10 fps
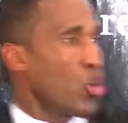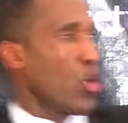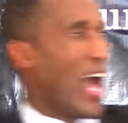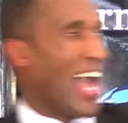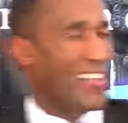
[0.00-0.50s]

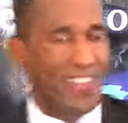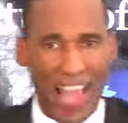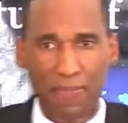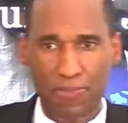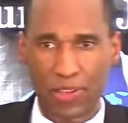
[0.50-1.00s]
to
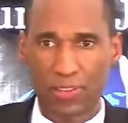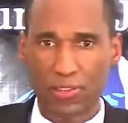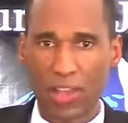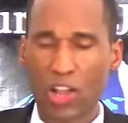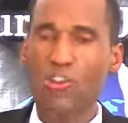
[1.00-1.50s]
accept
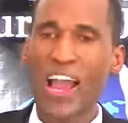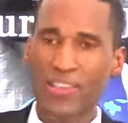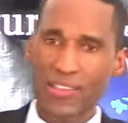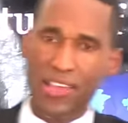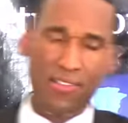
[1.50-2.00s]
the
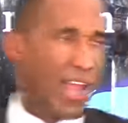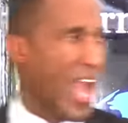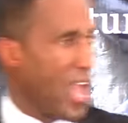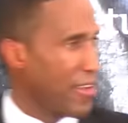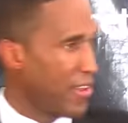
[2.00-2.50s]
crisis
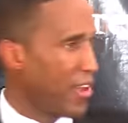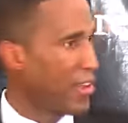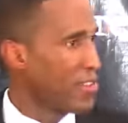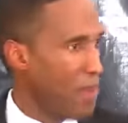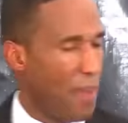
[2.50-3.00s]
and
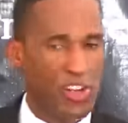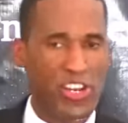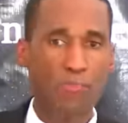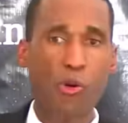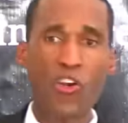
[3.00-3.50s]
uh, the
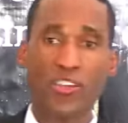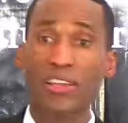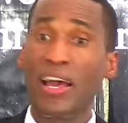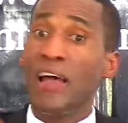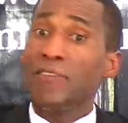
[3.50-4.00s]
Babylonian
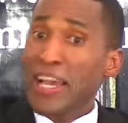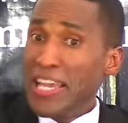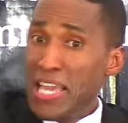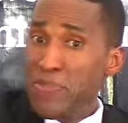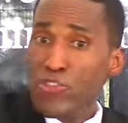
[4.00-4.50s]
poison.
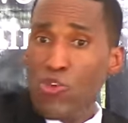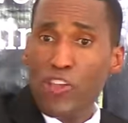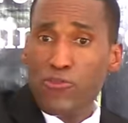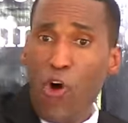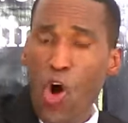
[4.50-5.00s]
The image
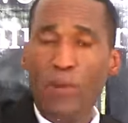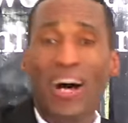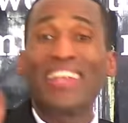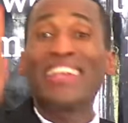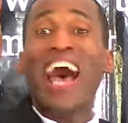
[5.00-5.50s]
was
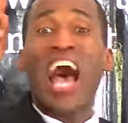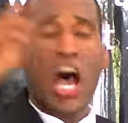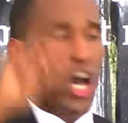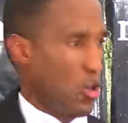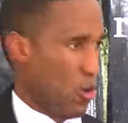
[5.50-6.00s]
formed.
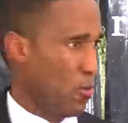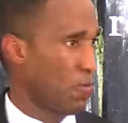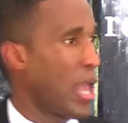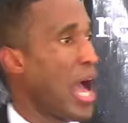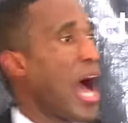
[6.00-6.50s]

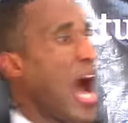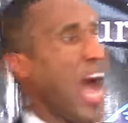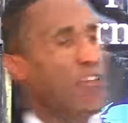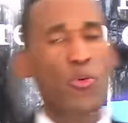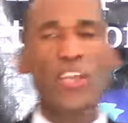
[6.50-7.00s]
Now,
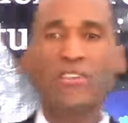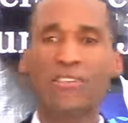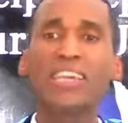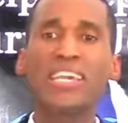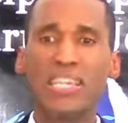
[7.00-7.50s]
as we
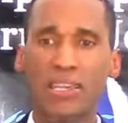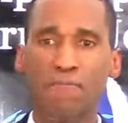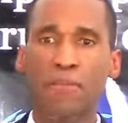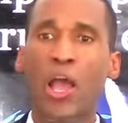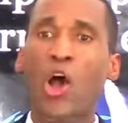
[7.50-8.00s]

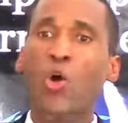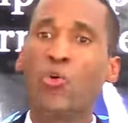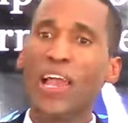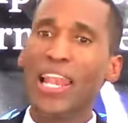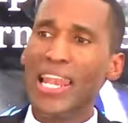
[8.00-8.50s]
see
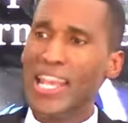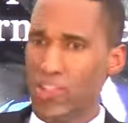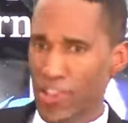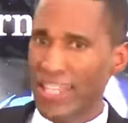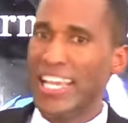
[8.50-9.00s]

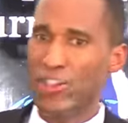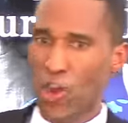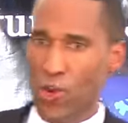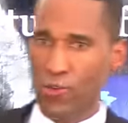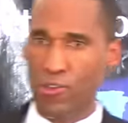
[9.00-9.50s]
religious
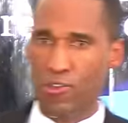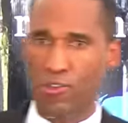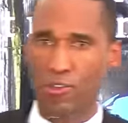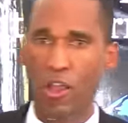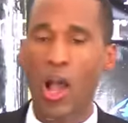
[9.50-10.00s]

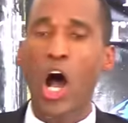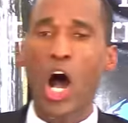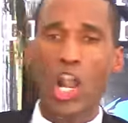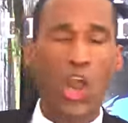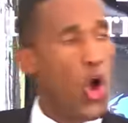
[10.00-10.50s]
leaders
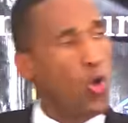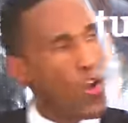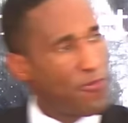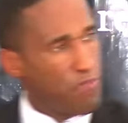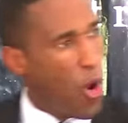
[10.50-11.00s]

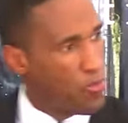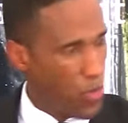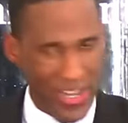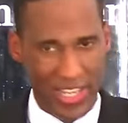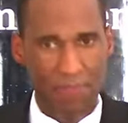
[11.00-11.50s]
along with
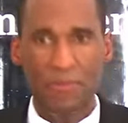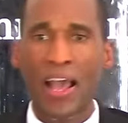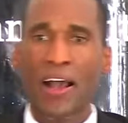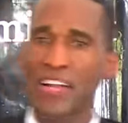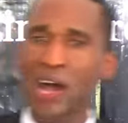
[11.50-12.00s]
Popery
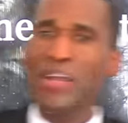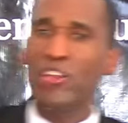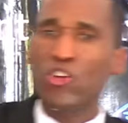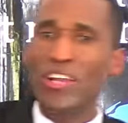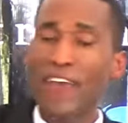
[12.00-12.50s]

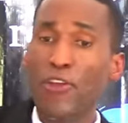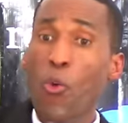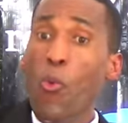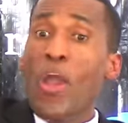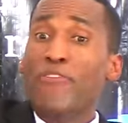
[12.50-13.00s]

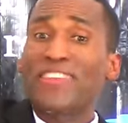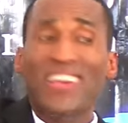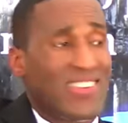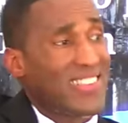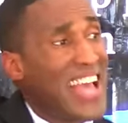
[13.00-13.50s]
together with
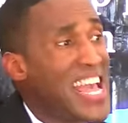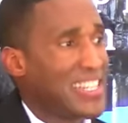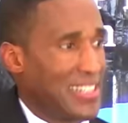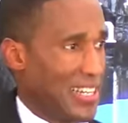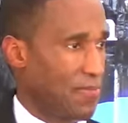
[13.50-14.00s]
the state
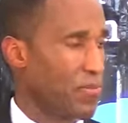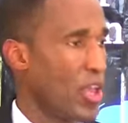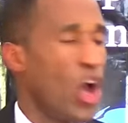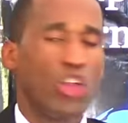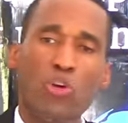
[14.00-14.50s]

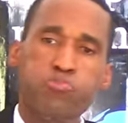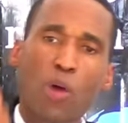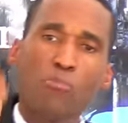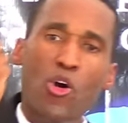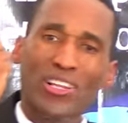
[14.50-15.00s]
to
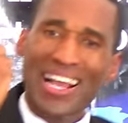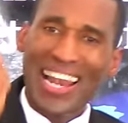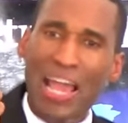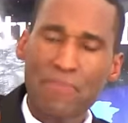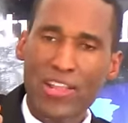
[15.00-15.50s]
promote
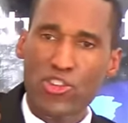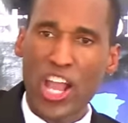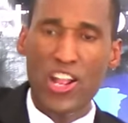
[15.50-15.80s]
climate